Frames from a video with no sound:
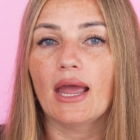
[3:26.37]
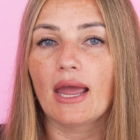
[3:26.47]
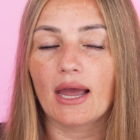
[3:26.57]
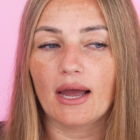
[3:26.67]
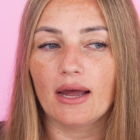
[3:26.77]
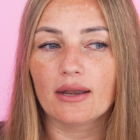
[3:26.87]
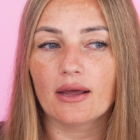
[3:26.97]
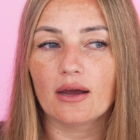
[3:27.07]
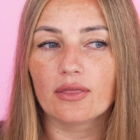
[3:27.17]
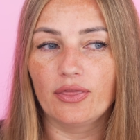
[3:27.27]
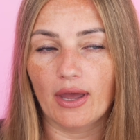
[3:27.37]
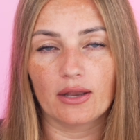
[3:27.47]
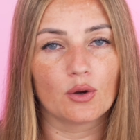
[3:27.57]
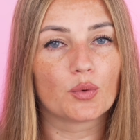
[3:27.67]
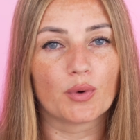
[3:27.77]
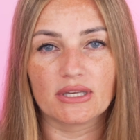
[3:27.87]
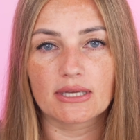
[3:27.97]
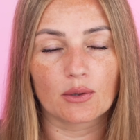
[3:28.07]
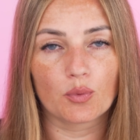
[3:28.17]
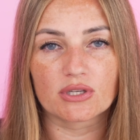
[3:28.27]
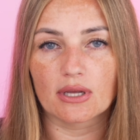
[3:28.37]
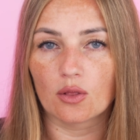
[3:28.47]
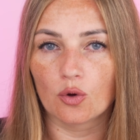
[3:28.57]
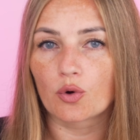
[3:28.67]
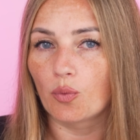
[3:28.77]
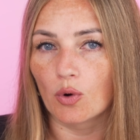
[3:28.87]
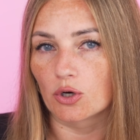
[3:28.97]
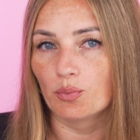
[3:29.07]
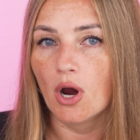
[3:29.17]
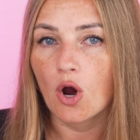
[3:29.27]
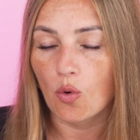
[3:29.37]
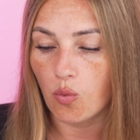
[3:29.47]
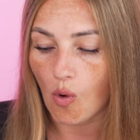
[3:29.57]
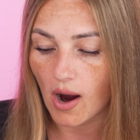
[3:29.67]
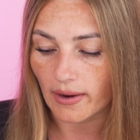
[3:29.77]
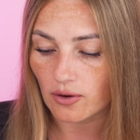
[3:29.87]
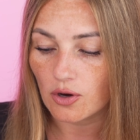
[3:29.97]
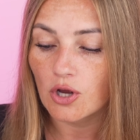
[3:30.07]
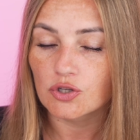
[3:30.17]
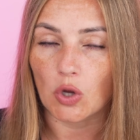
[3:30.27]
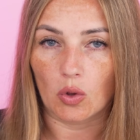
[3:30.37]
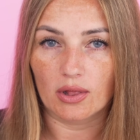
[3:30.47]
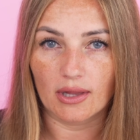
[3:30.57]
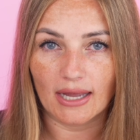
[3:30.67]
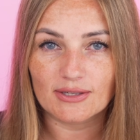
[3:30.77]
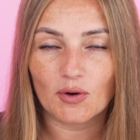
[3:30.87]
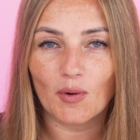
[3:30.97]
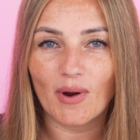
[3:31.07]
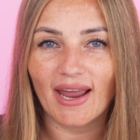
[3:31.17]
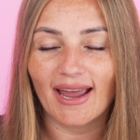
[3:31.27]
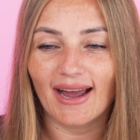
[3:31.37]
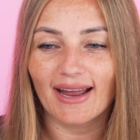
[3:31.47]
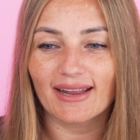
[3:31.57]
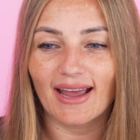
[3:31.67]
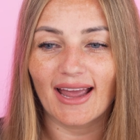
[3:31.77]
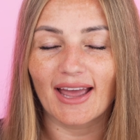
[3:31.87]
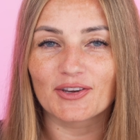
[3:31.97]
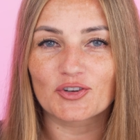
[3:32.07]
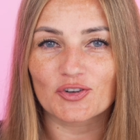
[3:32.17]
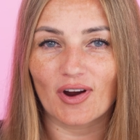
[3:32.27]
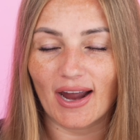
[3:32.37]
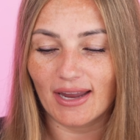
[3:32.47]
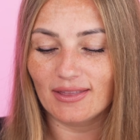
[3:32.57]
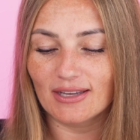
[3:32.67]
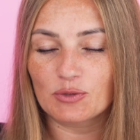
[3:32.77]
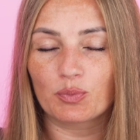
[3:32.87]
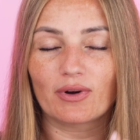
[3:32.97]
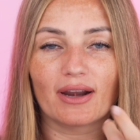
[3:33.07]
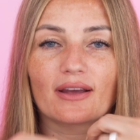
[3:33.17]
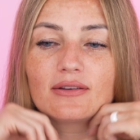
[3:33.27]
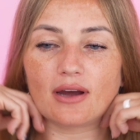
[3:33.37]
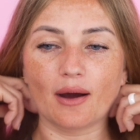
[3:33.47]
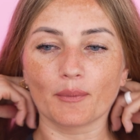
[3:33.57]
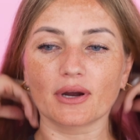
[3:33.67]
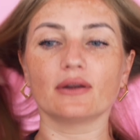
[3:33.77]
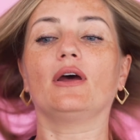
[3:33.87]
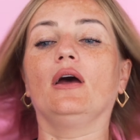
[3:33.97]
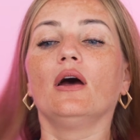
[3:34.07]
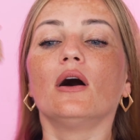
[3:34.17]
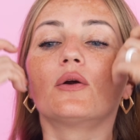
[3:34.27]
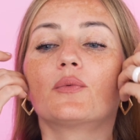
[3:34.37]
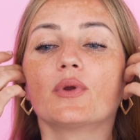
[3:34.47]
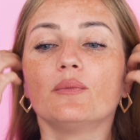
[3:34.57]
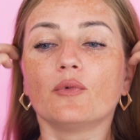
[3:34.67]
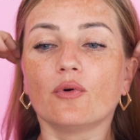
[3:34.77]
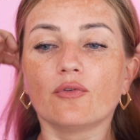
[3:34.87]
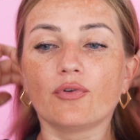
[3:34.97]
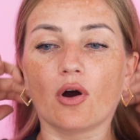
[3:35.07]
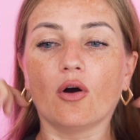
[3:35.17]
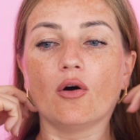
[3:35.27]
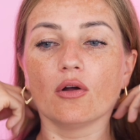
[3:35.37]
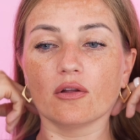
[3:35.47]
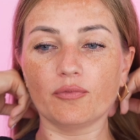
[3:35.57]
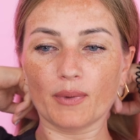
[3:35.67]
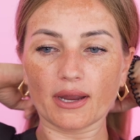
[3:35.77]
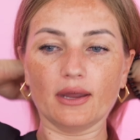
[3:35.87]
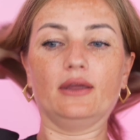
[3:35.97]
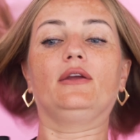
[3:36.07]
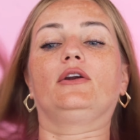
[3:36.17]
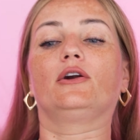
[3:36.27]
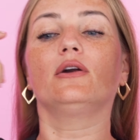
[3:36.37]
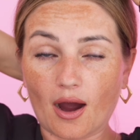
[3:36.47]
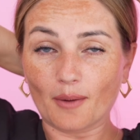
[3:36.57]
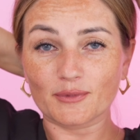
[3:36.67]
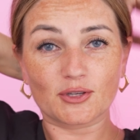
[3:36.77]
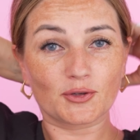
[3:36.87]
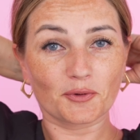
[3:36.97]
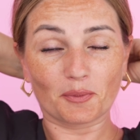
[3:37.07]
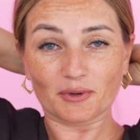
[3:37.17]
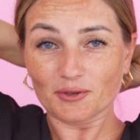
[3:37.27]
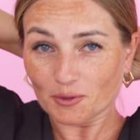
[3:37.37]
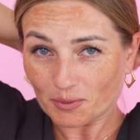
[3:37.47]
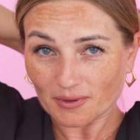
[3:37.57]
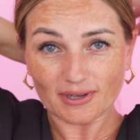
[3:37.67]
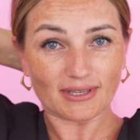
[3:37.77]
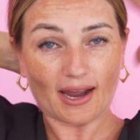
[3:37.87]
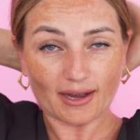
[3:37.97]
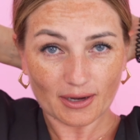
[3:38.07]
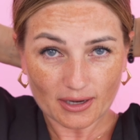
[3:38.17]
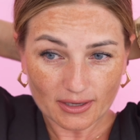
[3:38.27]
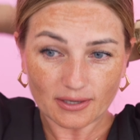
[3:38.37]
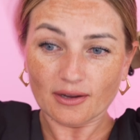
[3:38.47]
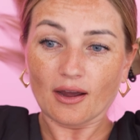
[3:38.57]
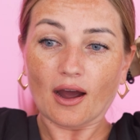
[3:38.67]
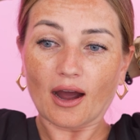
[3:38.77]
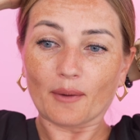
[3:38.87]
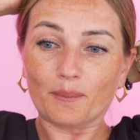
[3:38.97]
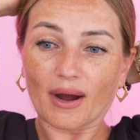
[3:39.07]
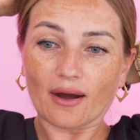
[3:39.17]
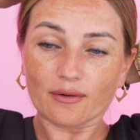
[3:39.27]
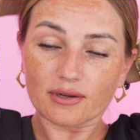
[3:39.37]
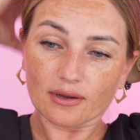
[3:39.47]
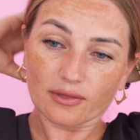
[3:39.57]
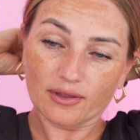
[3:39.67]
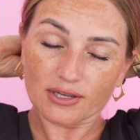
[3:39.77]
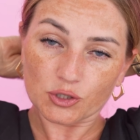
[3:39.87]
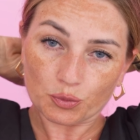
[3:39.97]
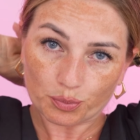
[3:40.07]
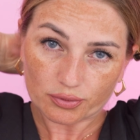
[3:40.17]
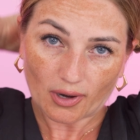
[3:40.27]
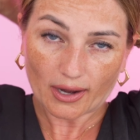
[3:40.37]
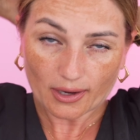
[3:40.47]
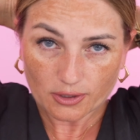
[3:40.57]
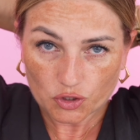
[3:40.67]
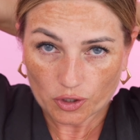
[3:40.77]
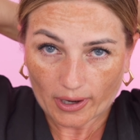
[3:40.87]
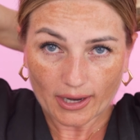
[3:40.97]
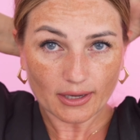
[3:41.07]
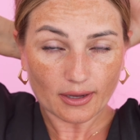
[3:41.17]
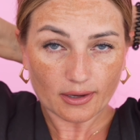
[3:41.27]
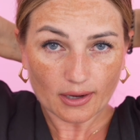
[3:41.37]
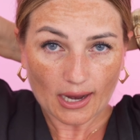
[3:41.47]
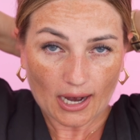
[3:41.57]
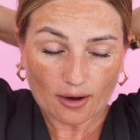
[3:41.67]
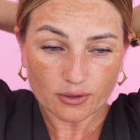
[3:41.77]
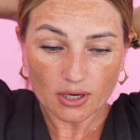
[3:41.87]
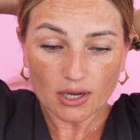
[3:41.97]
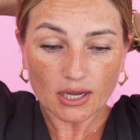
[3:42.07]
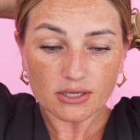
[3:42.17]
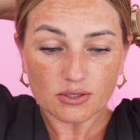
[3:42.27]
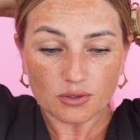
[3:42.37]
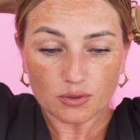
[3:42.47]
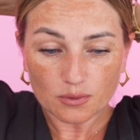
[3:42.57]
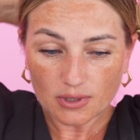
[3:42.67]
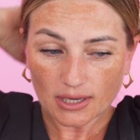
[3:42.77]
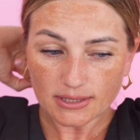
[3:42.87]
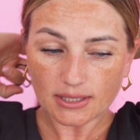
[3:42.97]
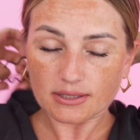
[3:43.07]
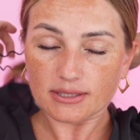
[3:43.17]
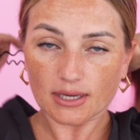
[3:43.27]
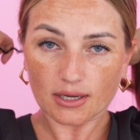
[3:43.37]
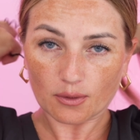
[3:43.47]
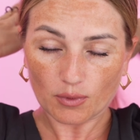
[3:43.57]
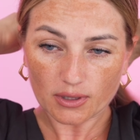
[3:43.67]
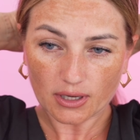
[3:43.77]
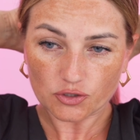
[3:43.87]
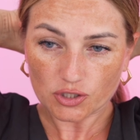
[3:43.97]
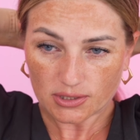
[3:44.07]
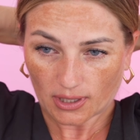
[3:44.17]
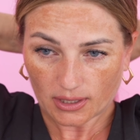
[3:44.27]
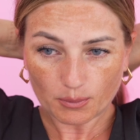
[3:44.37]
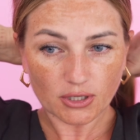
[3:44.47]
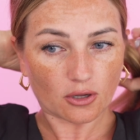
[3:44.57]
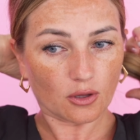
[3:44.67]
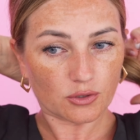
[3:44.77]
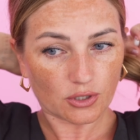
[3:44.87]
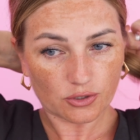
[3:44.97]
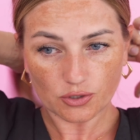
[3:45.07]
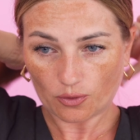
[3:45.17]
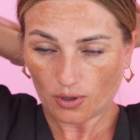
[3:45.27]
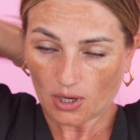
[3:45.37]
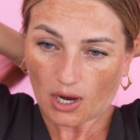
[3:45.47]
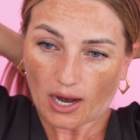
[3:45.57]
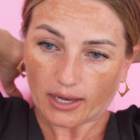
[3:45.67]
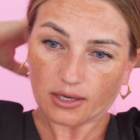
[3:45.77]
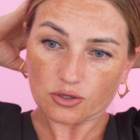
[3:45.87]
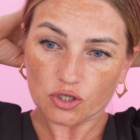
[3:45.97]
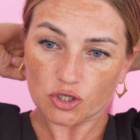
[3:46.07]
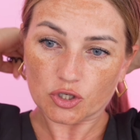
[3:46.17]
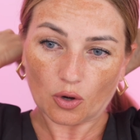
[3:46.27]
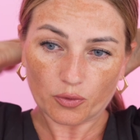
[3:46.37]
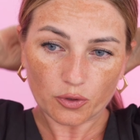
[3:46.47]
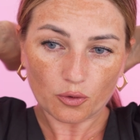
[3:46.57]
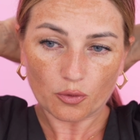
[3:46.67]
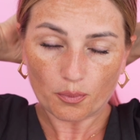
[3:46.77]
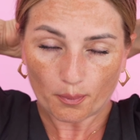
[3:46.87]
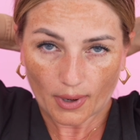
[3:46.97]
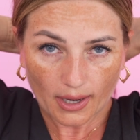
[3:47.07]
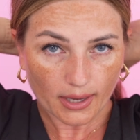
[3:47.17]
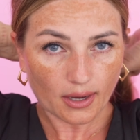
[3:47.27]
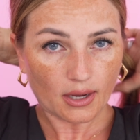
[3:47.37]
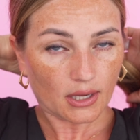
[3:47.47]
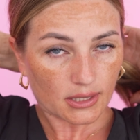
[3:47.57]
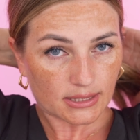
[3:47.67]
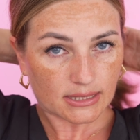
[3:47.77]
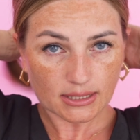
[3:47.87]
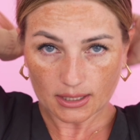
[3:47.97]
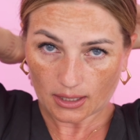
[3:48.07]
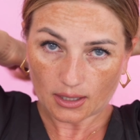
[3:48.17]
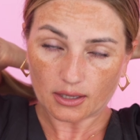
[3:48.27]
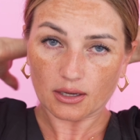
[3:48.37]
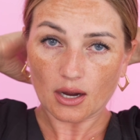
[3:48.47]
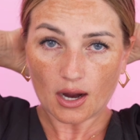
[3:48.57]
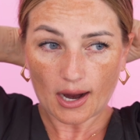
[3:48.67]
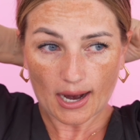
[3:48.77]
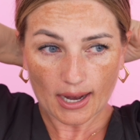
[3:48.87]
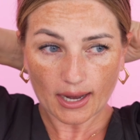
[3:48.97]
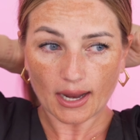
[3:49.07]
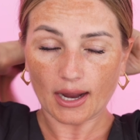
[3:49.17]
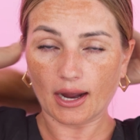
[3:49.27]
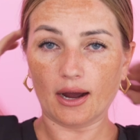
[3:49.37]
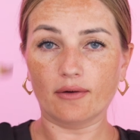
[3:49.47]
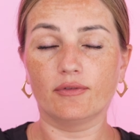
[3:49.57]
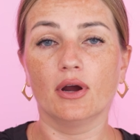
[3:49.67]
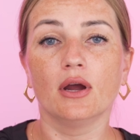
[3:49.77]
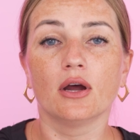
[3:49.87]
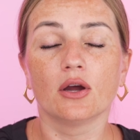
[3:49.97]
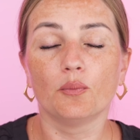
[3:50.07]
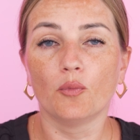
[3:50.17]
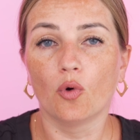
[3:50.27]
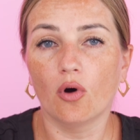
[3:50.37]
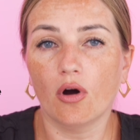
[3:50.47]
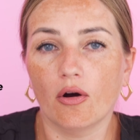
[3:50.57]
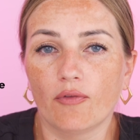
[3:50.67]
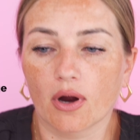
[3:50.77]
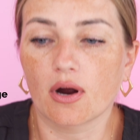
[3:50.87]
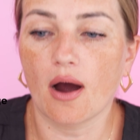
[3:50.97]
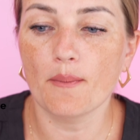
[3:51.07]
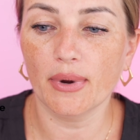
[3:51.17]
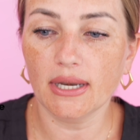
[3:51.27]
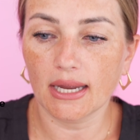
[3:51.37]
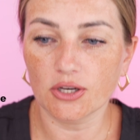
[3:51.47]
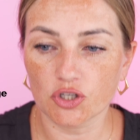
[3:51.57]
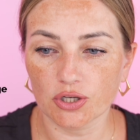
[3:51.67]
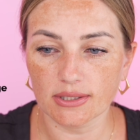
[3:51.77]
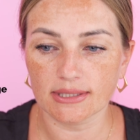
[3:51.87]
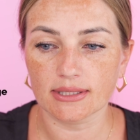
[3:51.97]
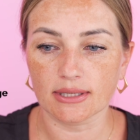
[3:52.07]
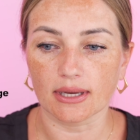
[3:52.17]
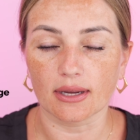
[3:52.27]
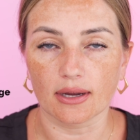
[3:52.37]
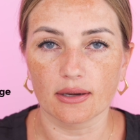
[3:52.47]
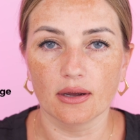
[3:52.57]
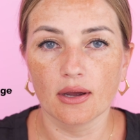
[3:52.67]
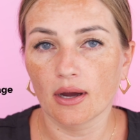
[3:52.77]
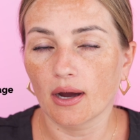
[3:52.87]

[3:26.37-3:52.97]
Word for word: and then rinse it with a lukewarm water. So let's go ahead and try this product. I'm gonna remove all of my hair. I'm super duper excited about this product, trying it out. As you guys can see, and I will get just tiny bit closer so I can show you my skin. I have more of a combination skin.